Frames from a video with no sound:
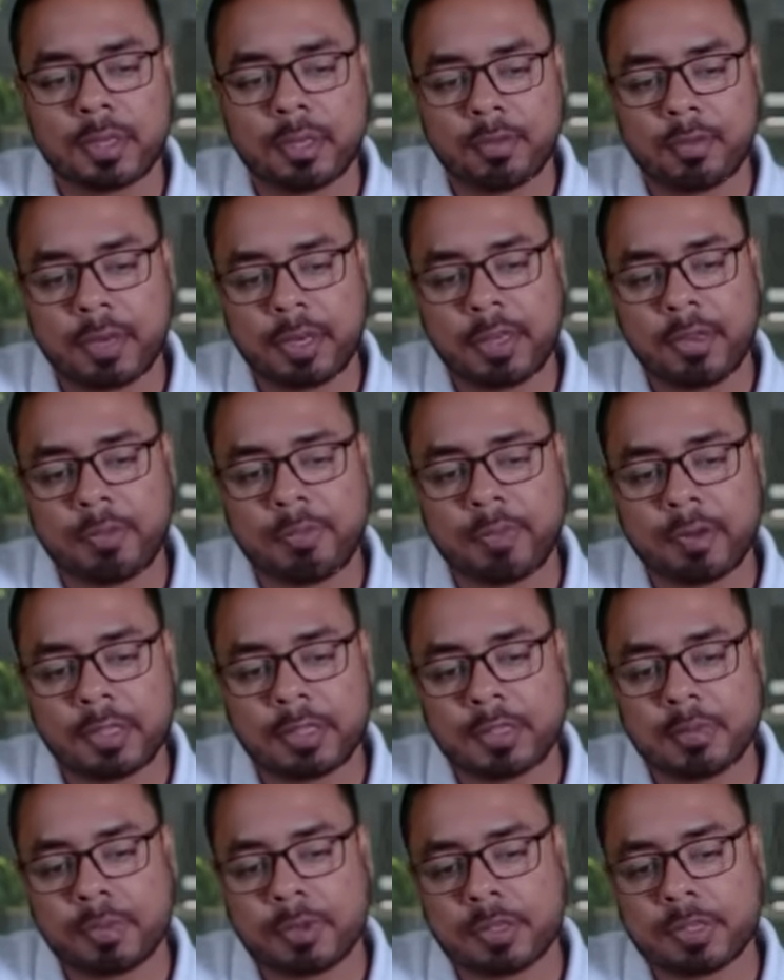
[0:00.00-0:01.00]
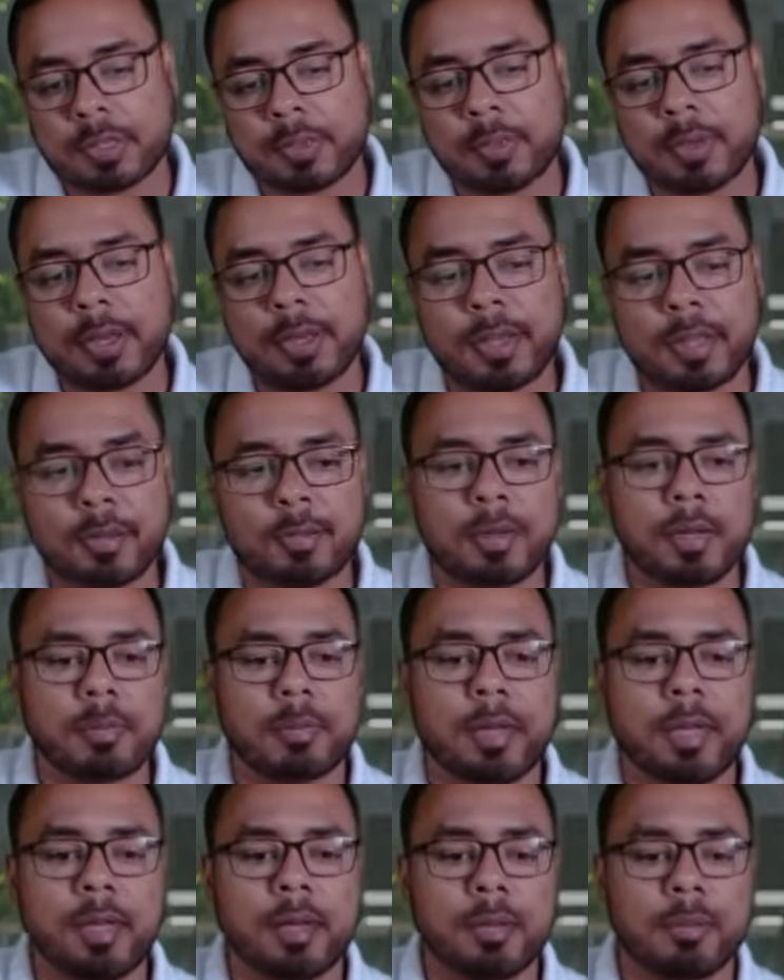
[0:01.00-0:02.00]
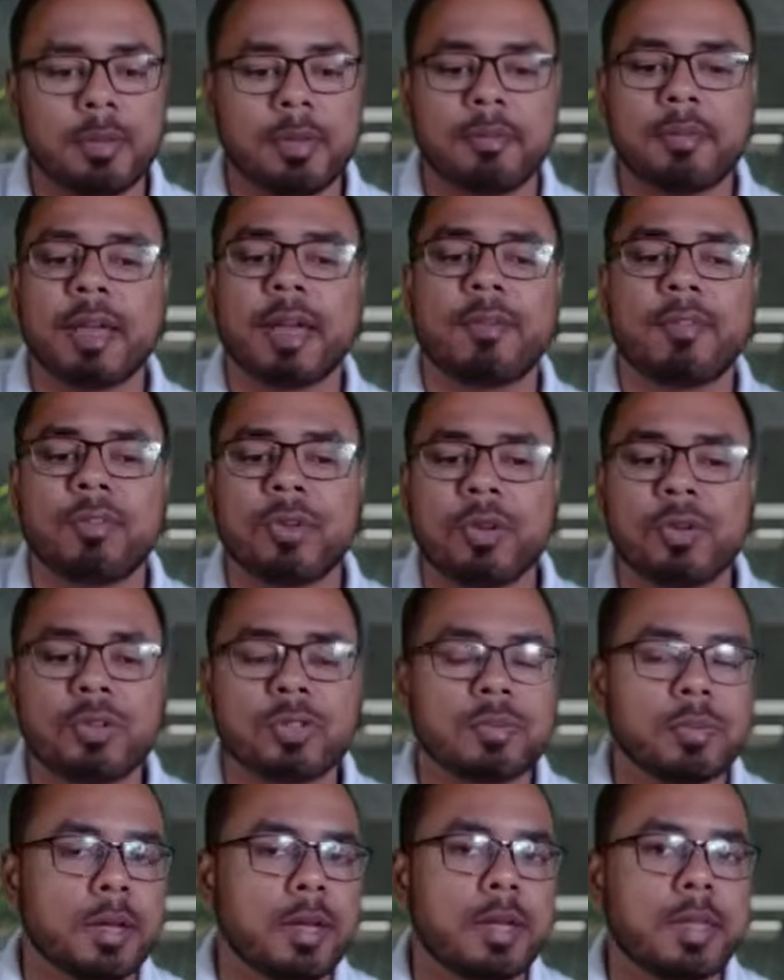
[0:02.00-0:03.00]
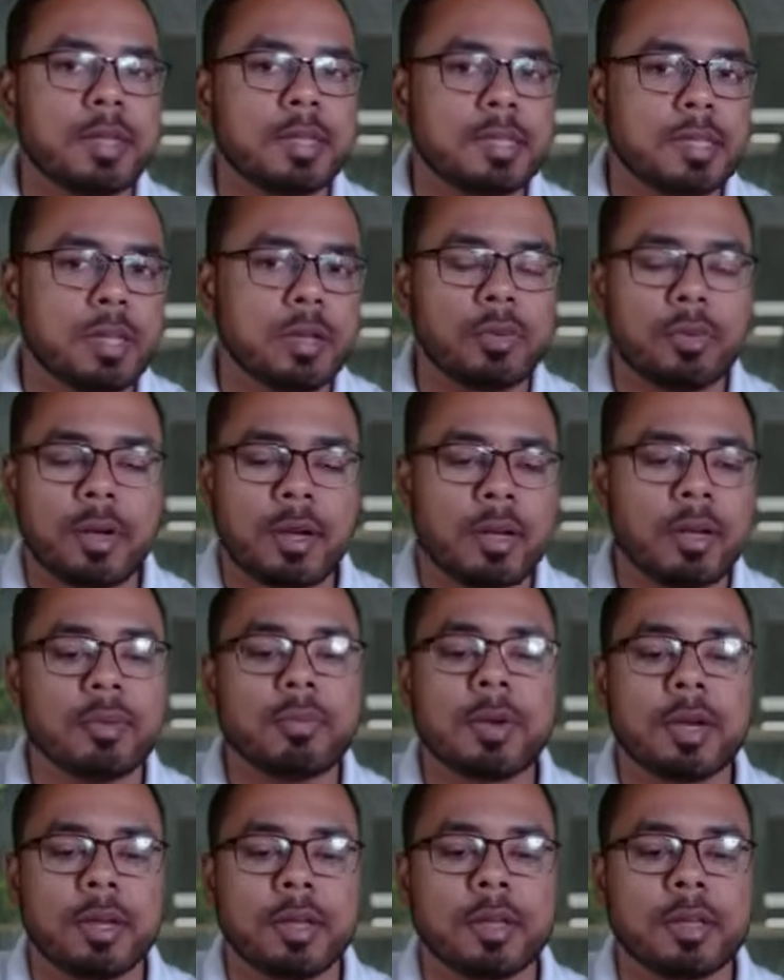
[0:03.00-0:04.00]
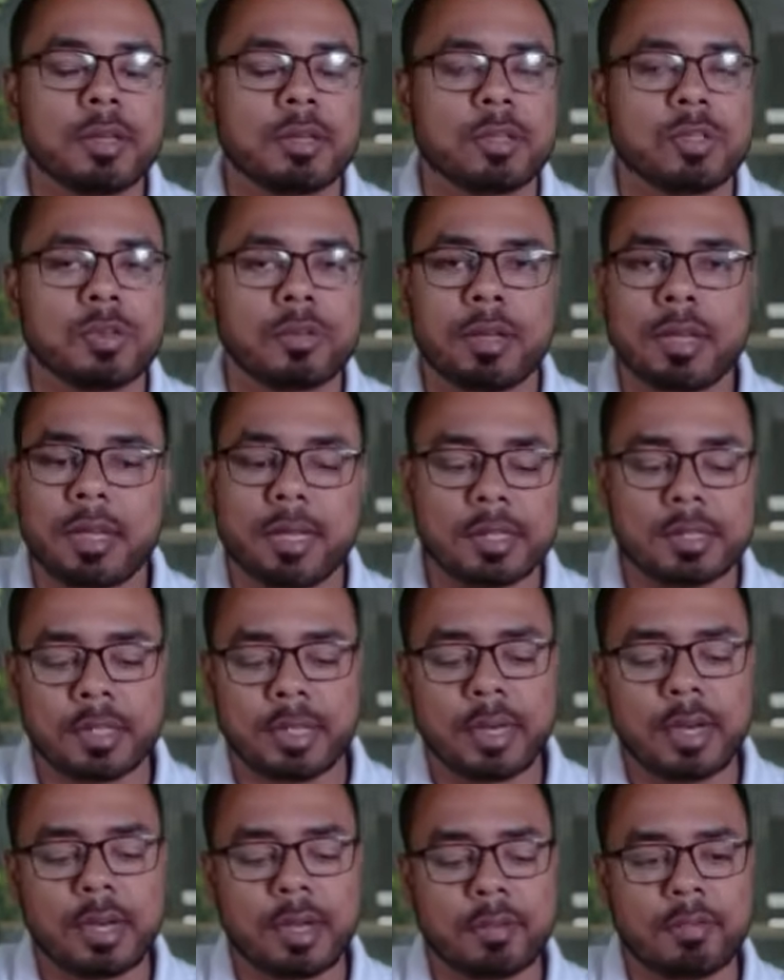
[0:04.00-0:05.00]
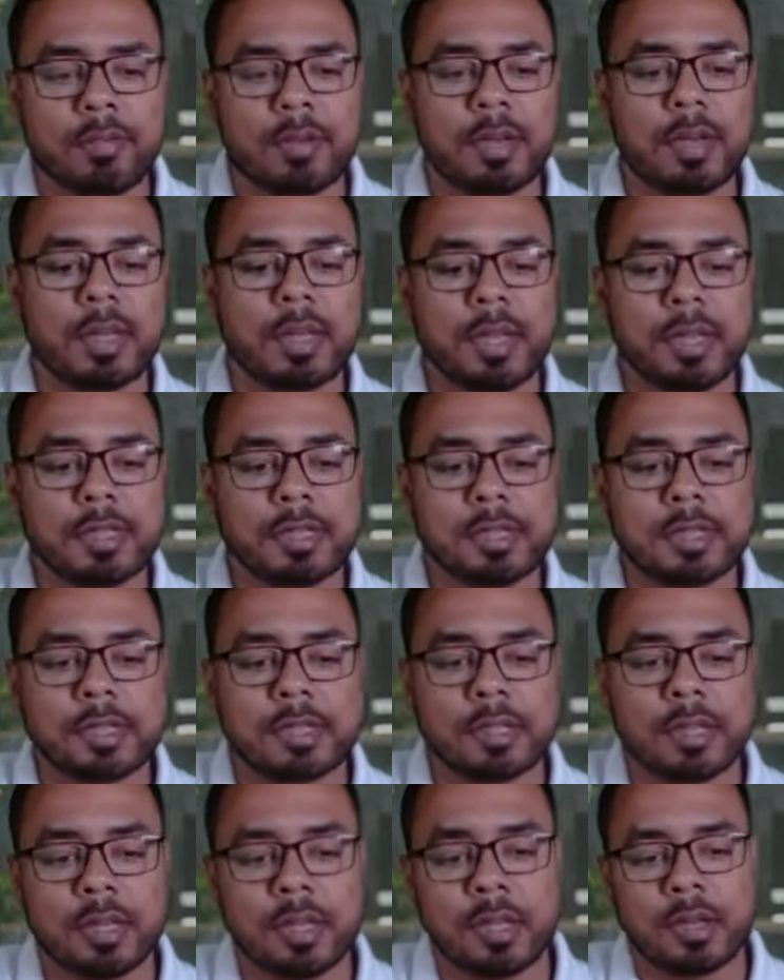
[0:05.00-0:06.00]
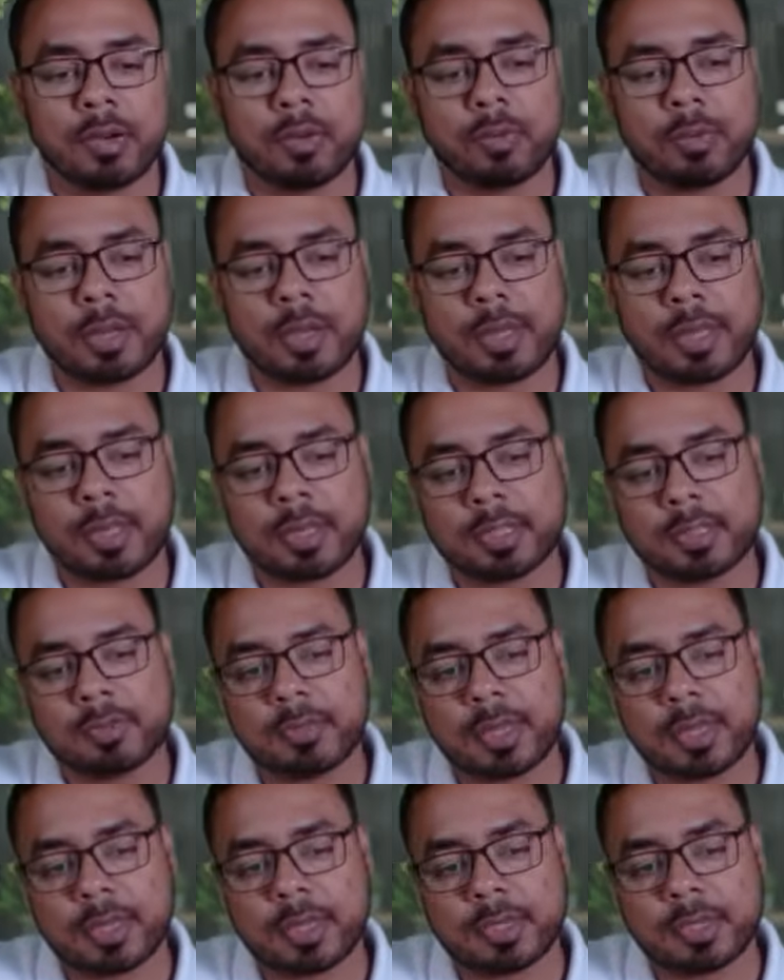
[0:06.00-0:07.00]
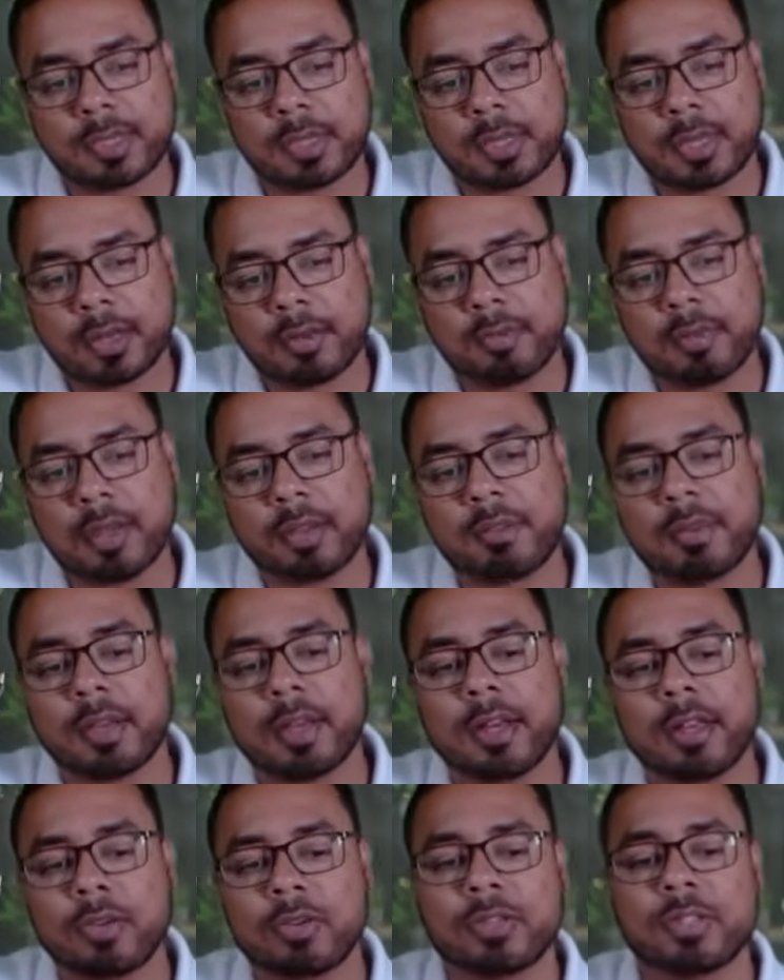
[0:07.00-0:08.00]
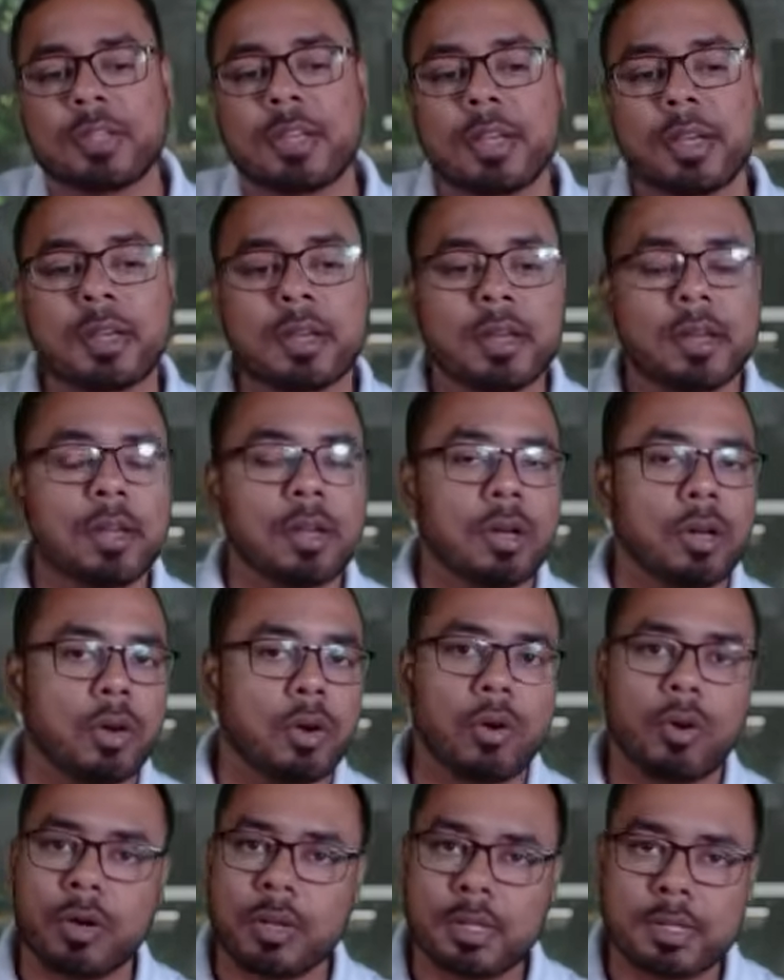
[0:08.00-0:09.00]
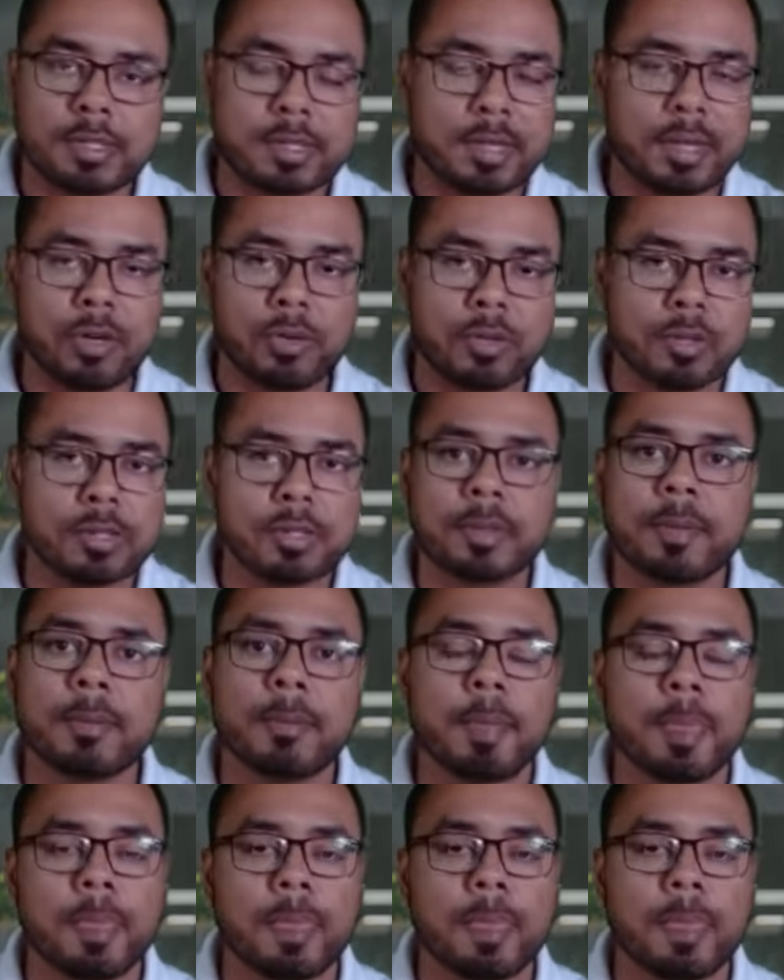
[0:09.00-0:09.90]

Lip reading: The very first possibility will be, I mean, we have to use only 0 and 1. So we'll consider different cases. One case we'll consider where we are using all zeros.